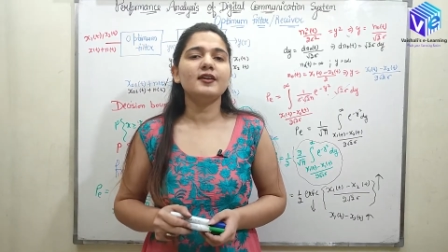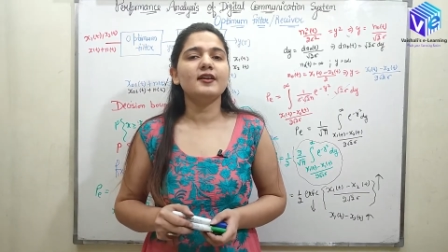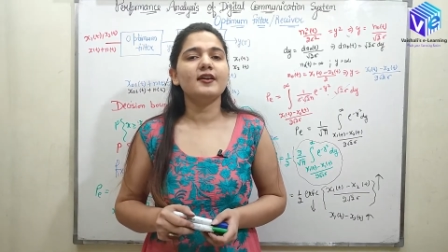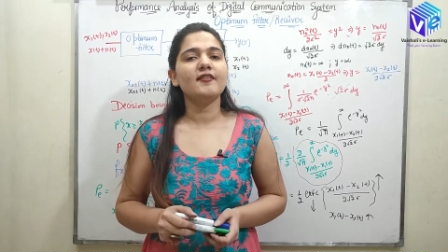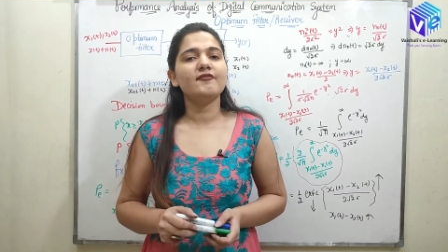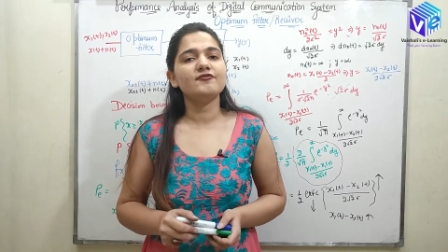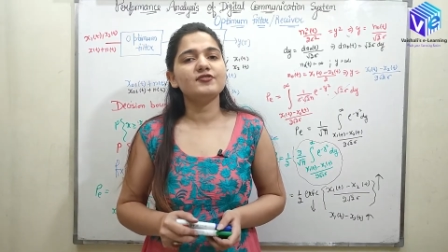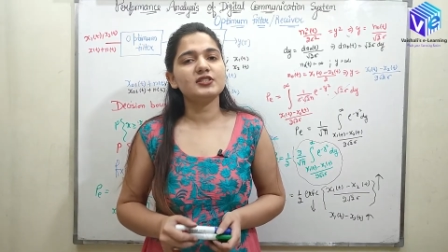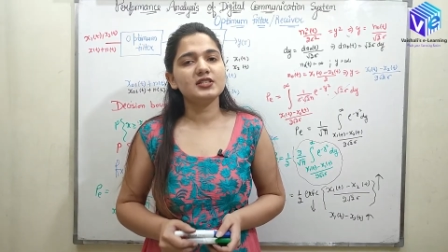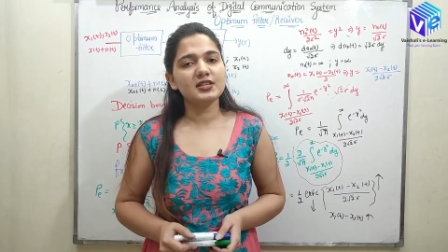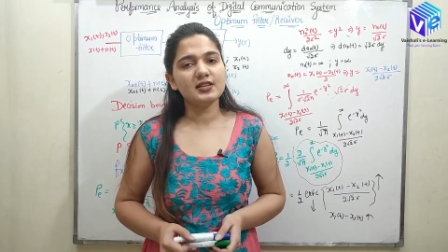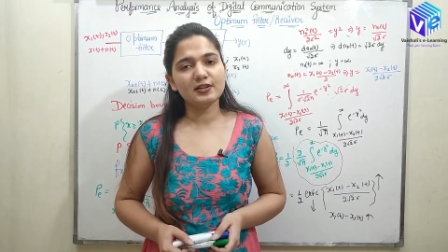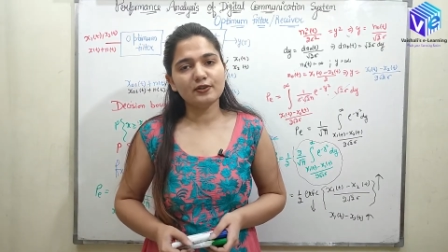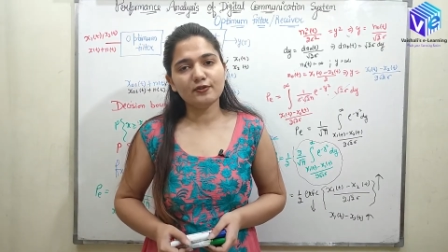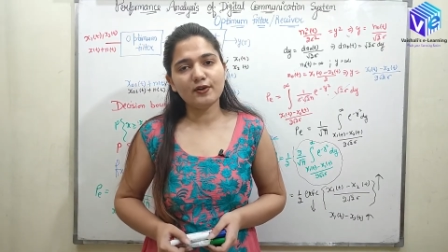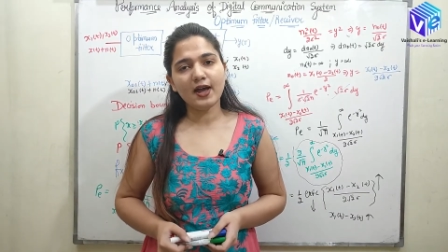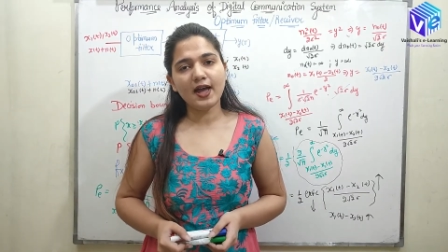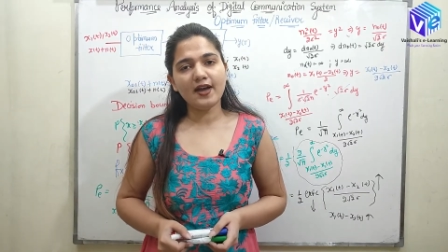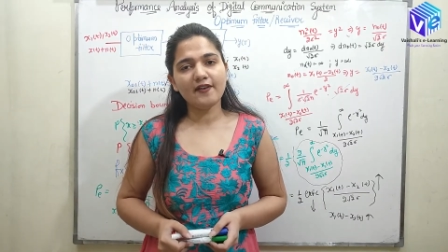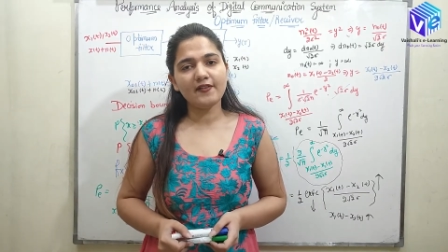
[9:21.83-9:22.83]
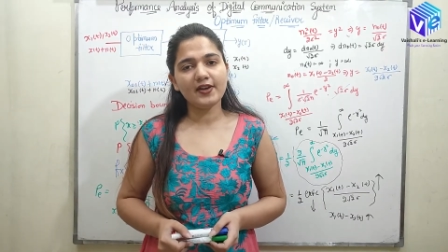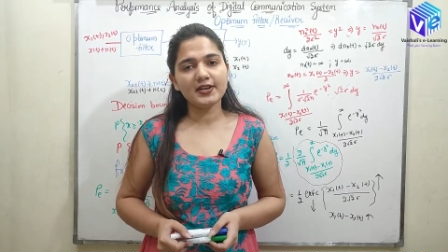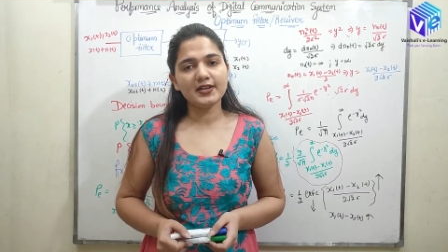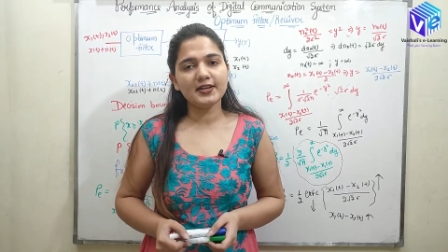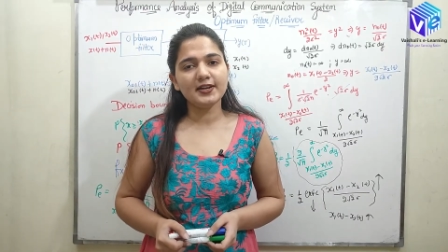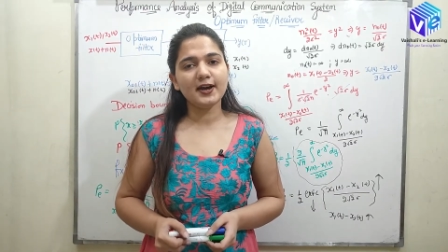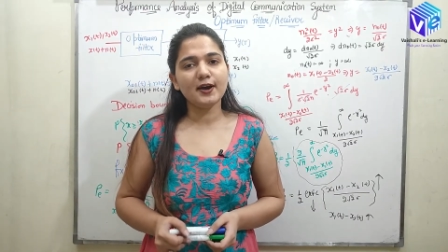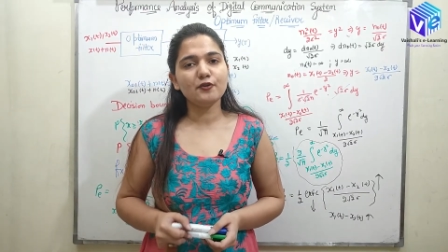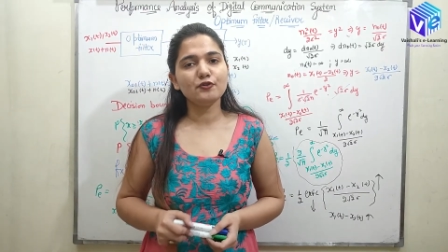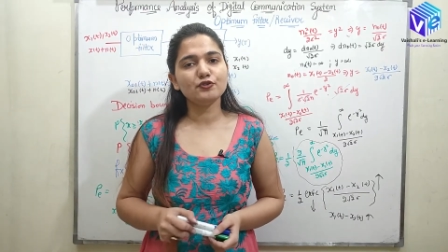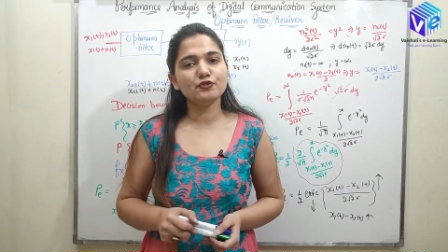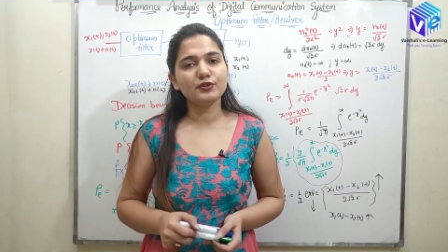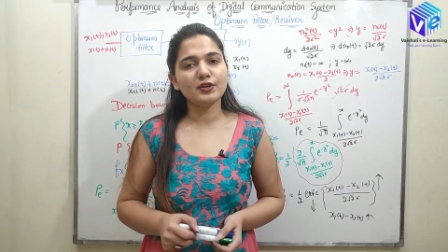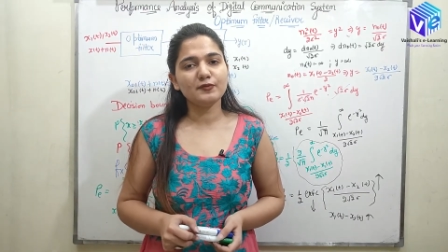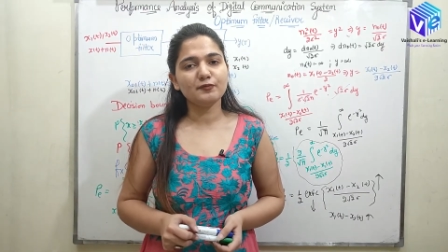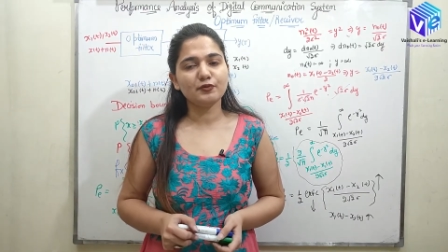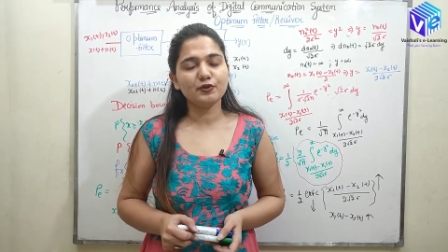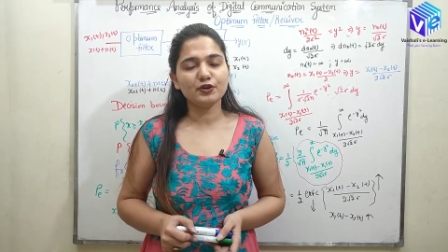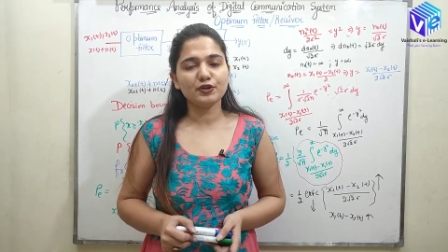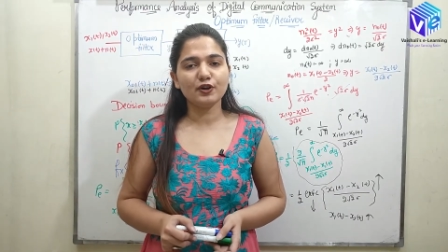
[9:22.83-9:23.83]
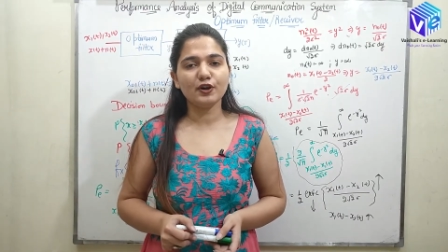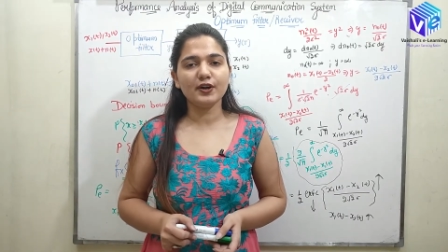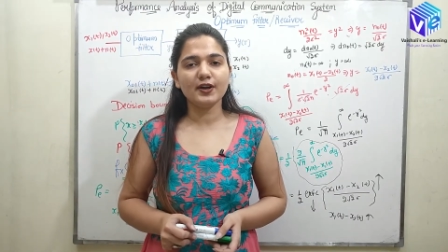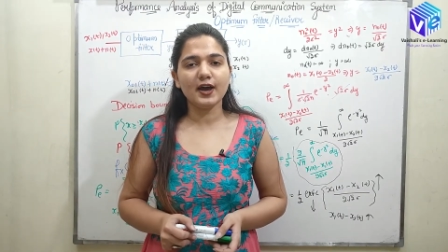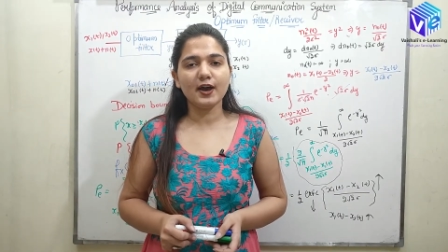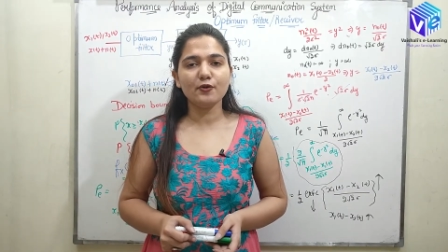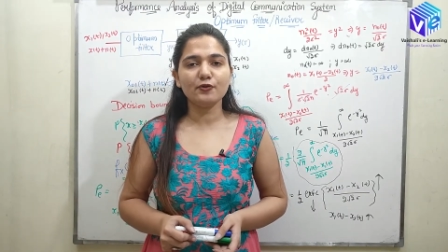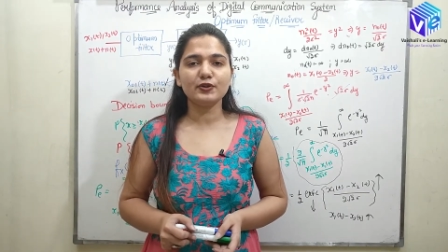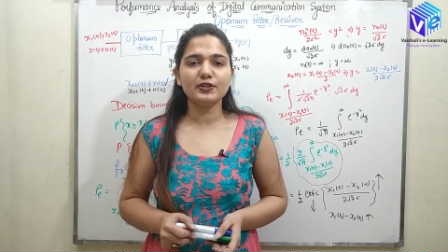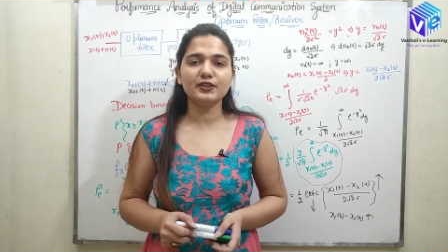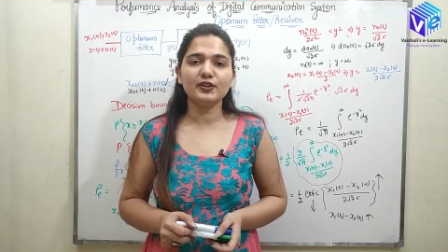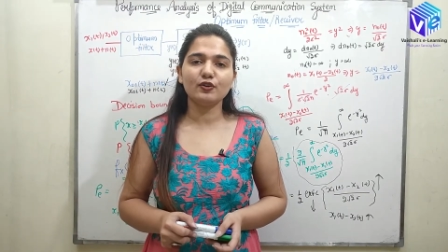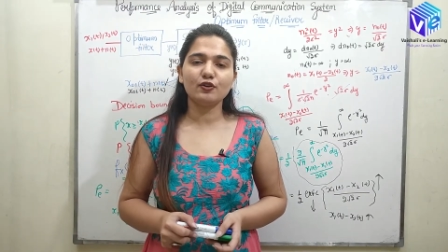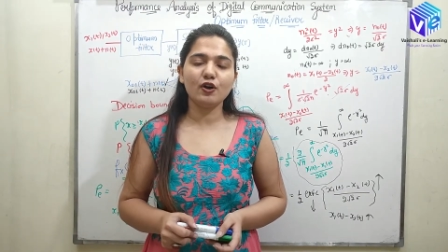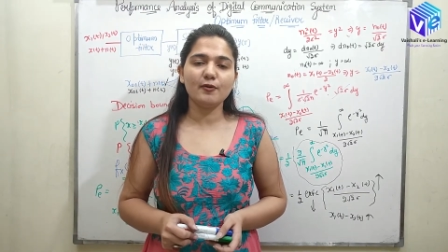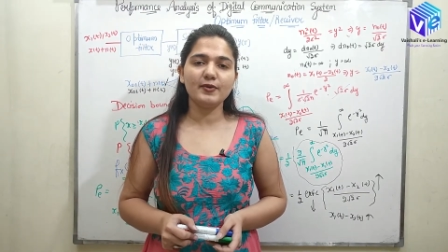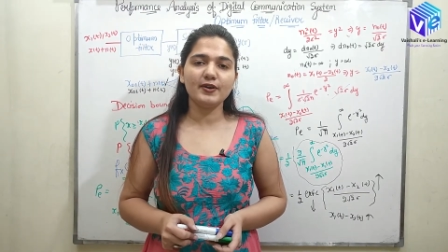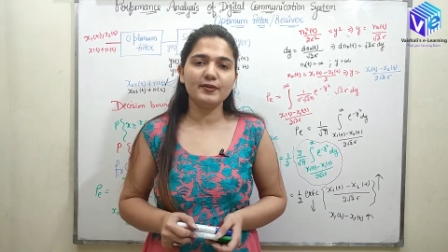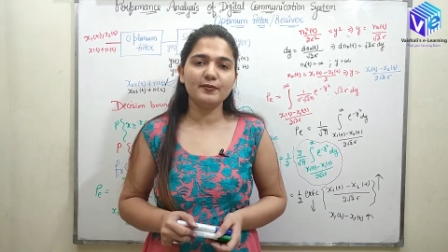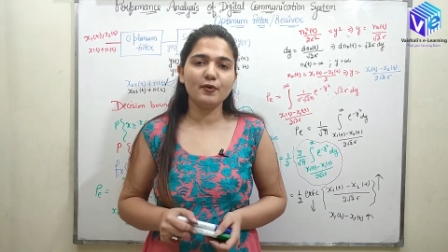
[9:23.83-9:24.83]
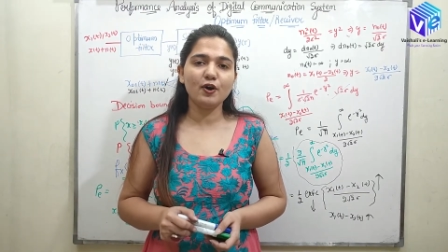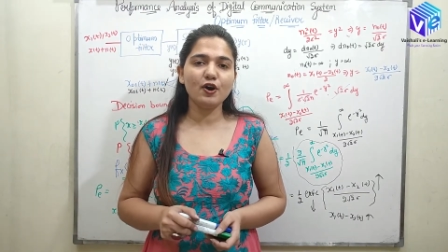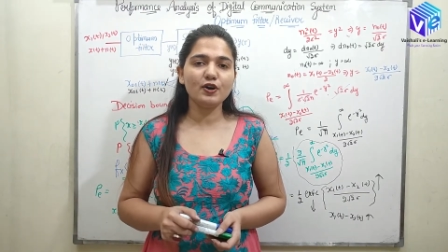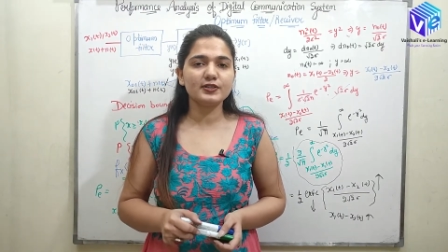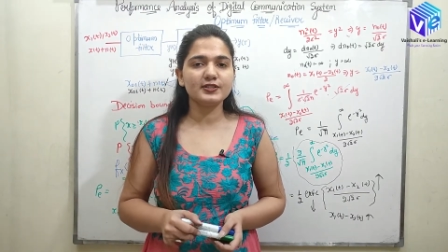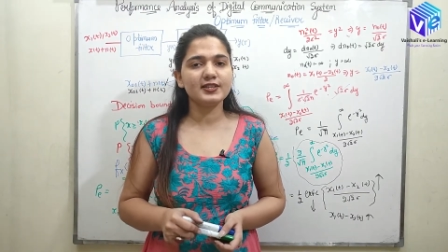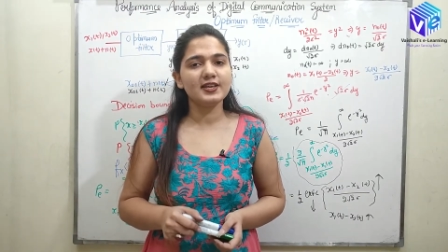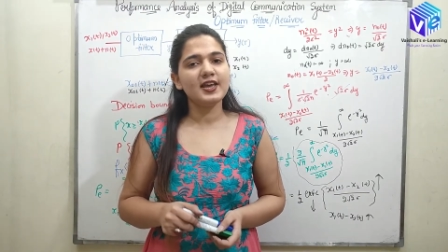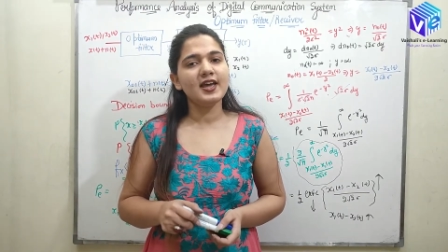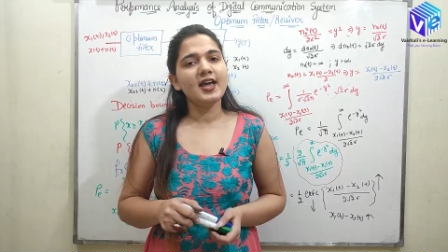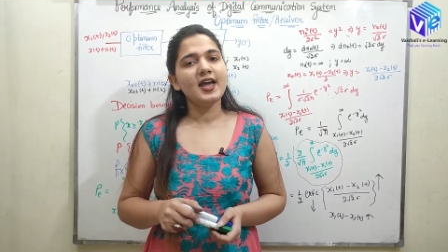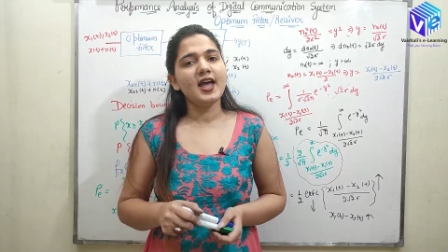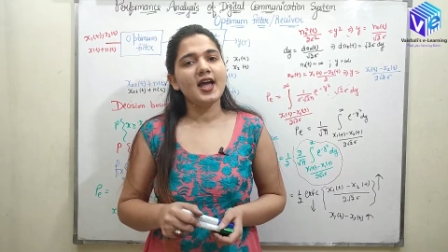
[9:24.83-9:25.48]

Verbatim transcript: If still you have any doubt, you can put your doubt in the comment box